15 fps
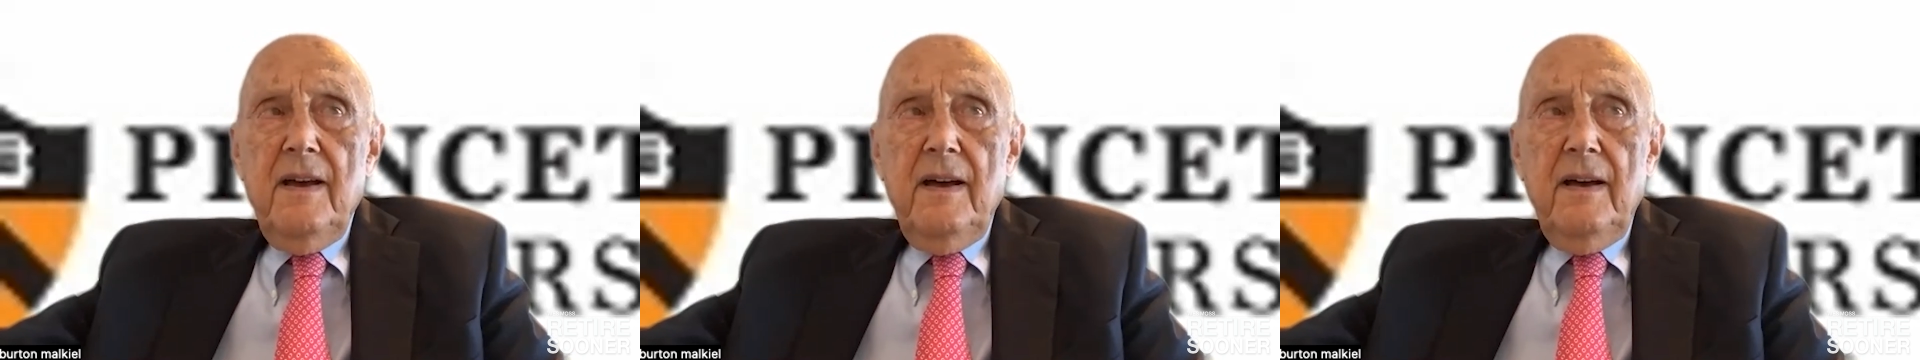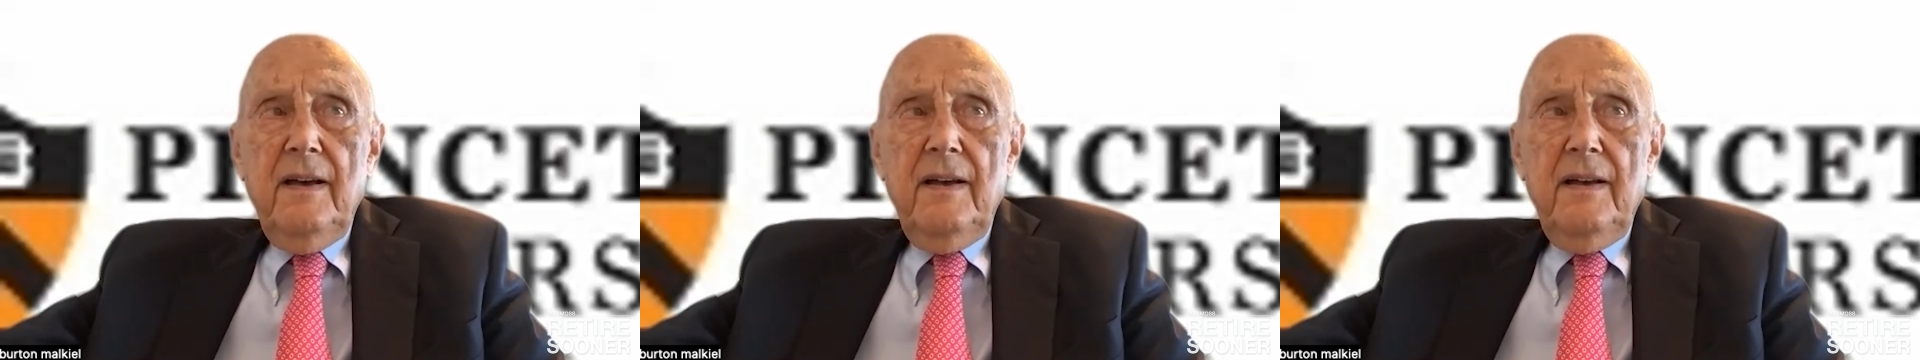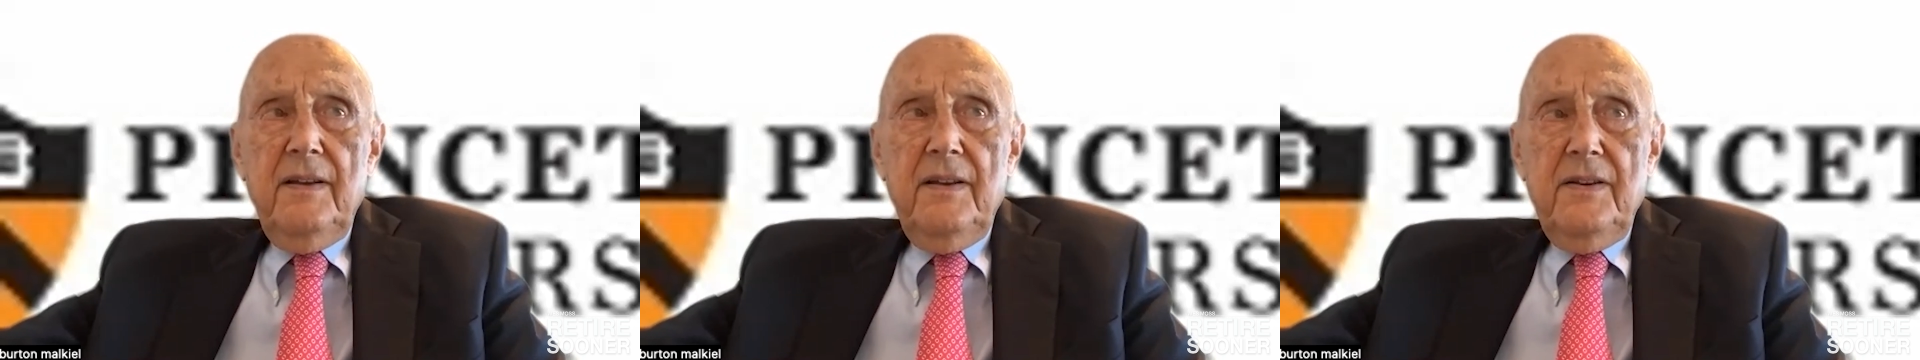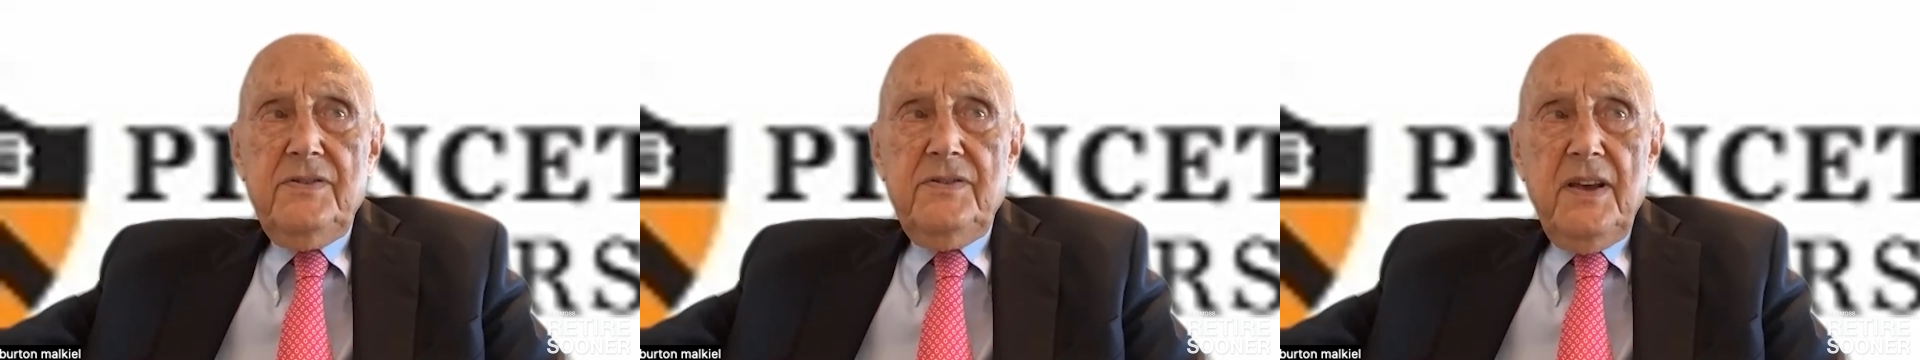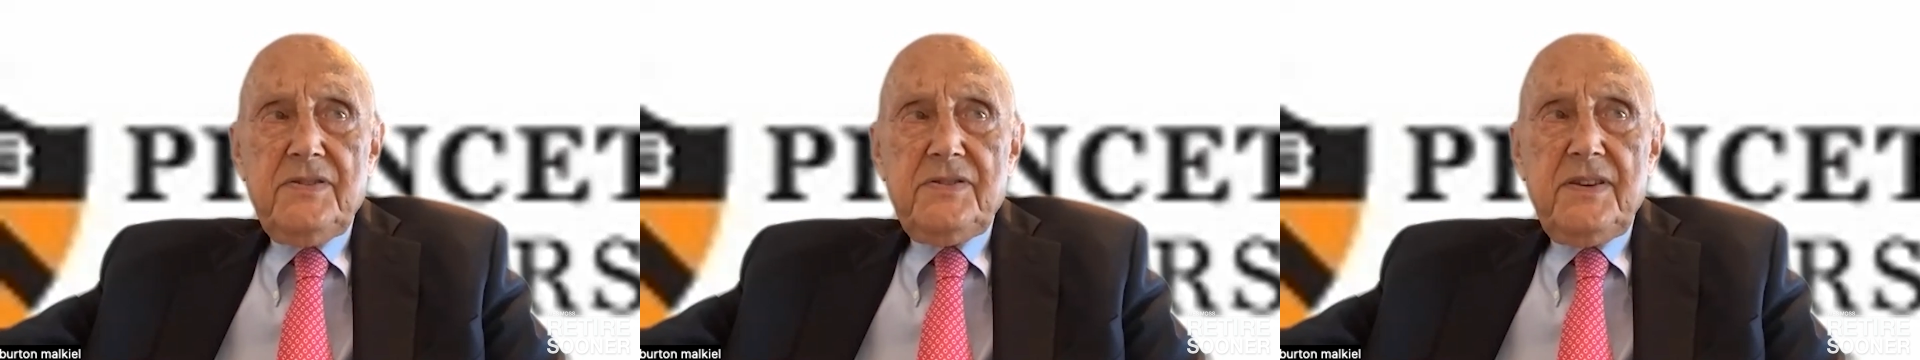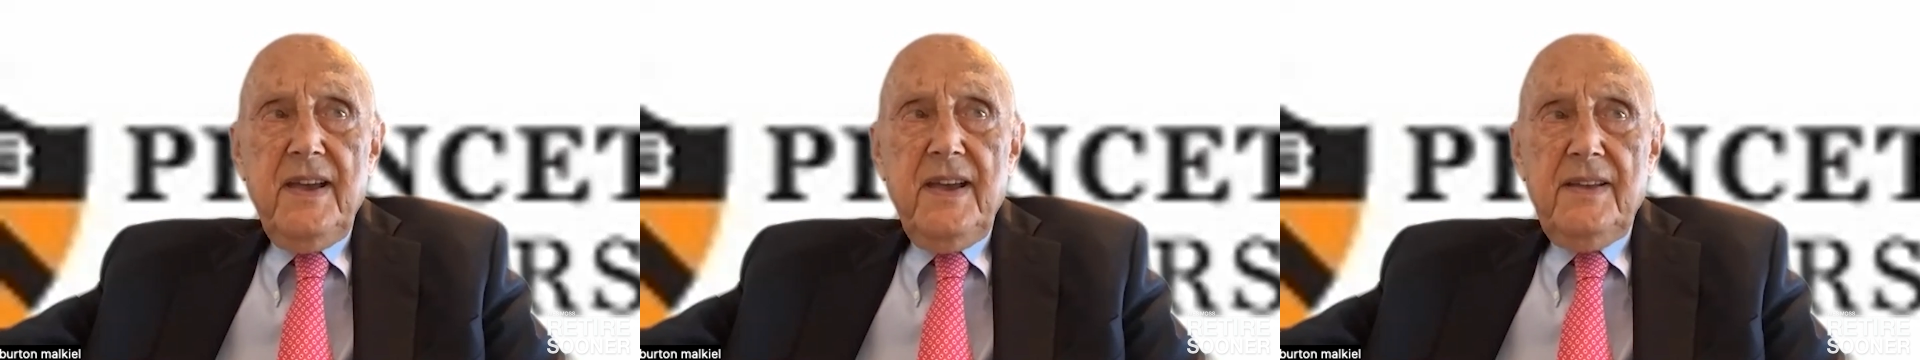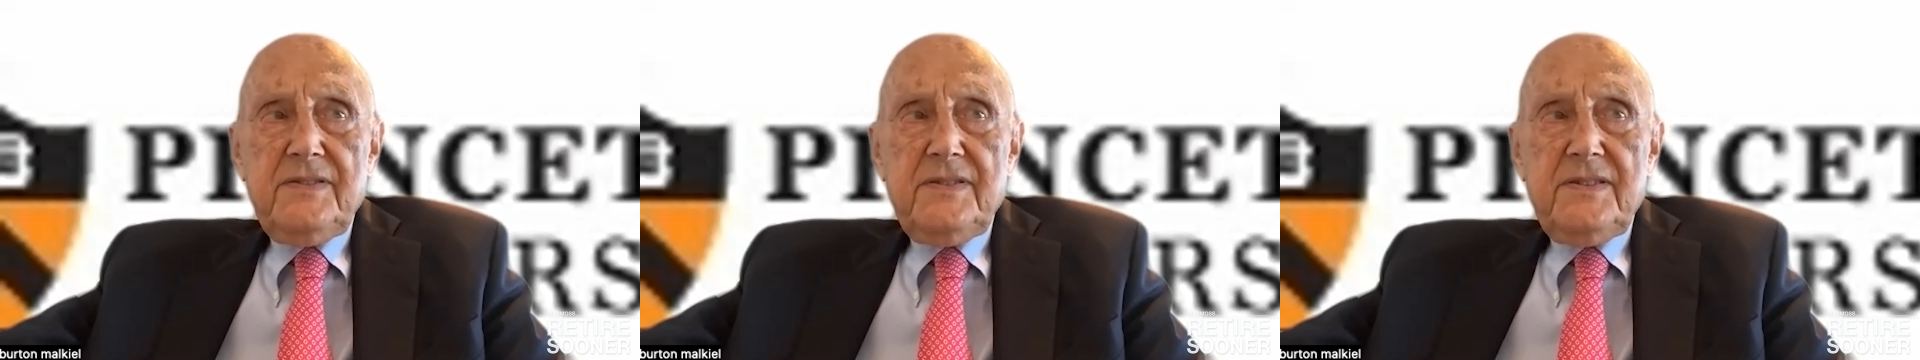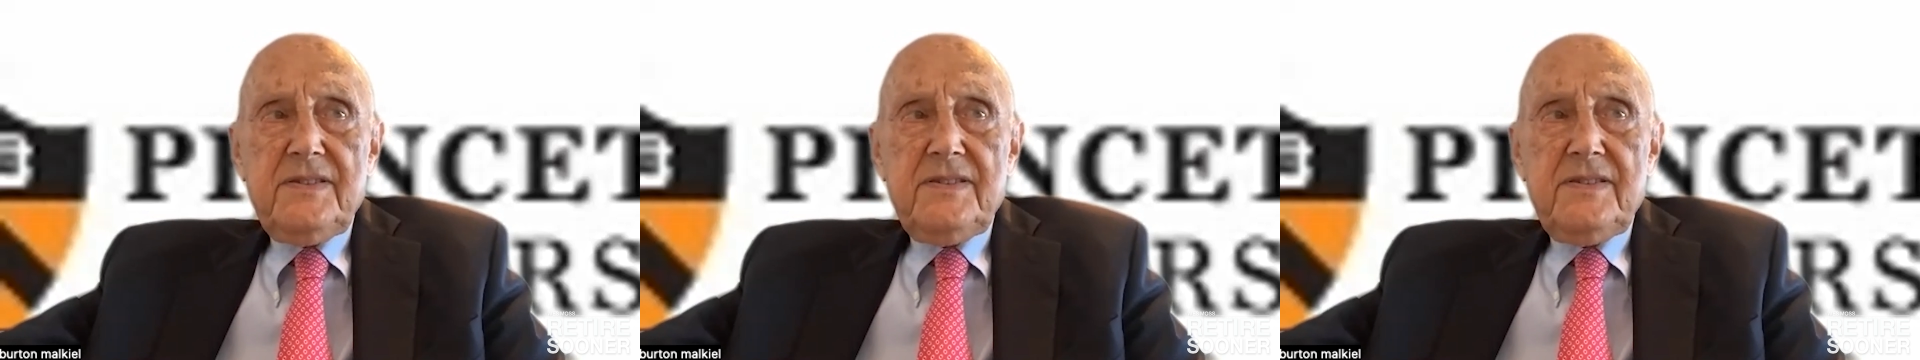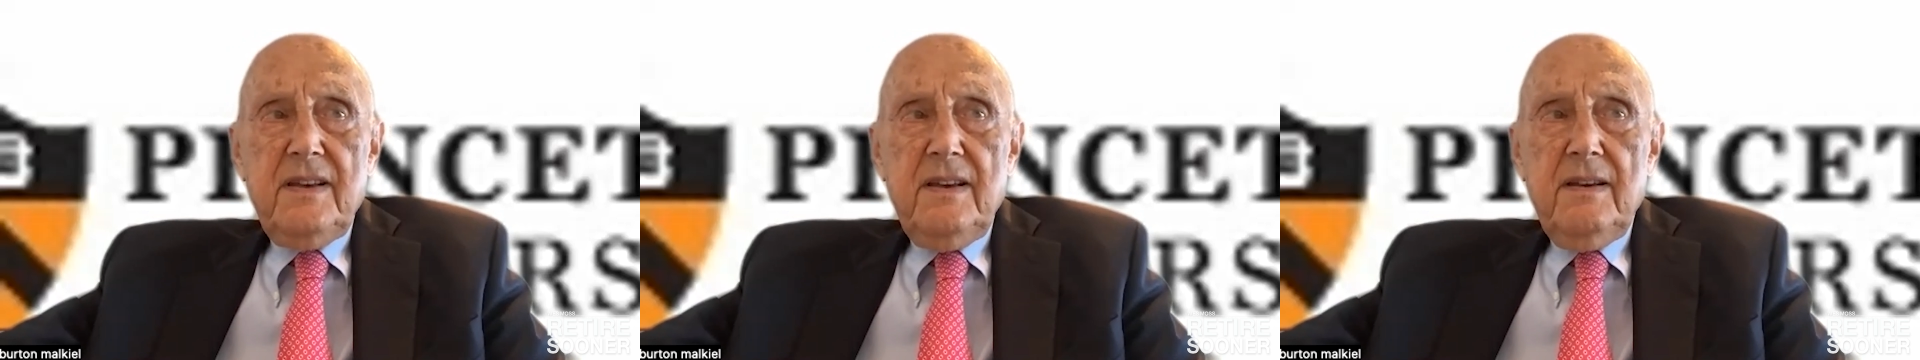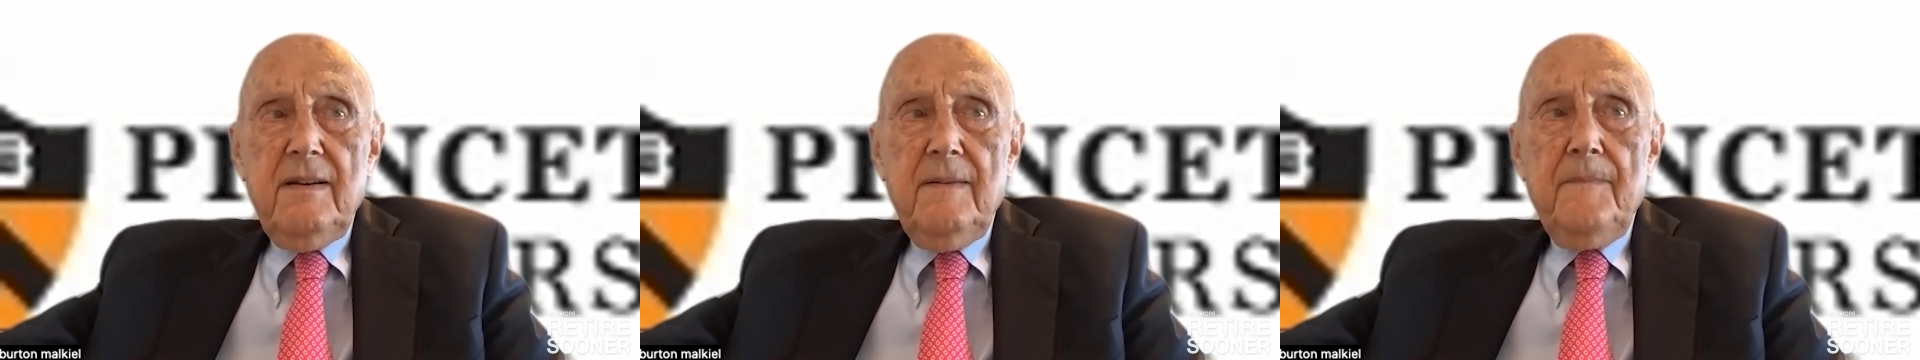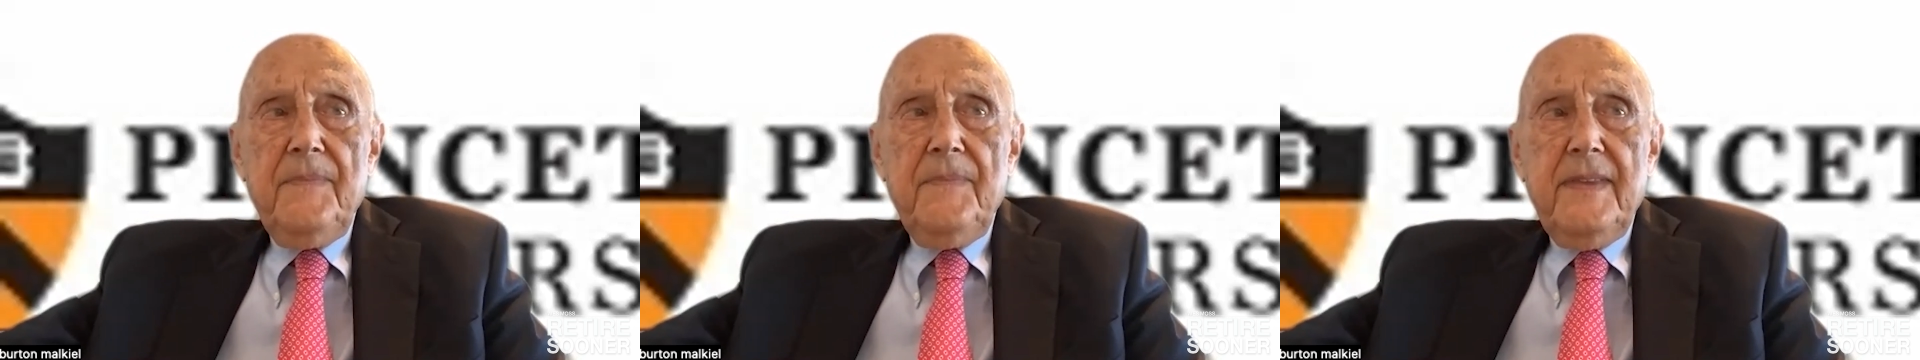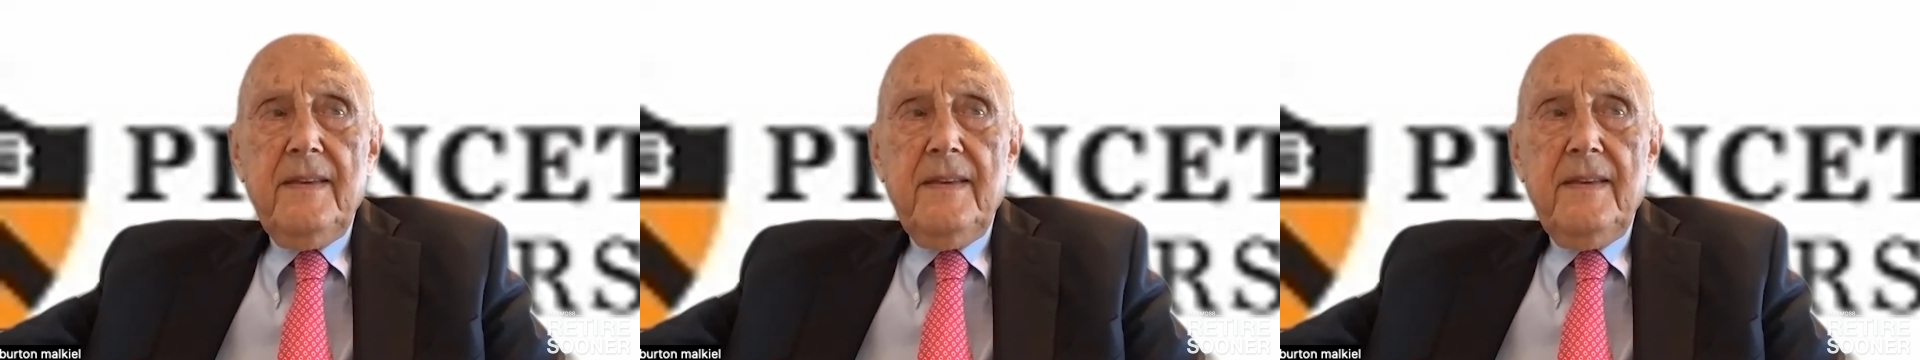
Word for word: uh, it just gets uh,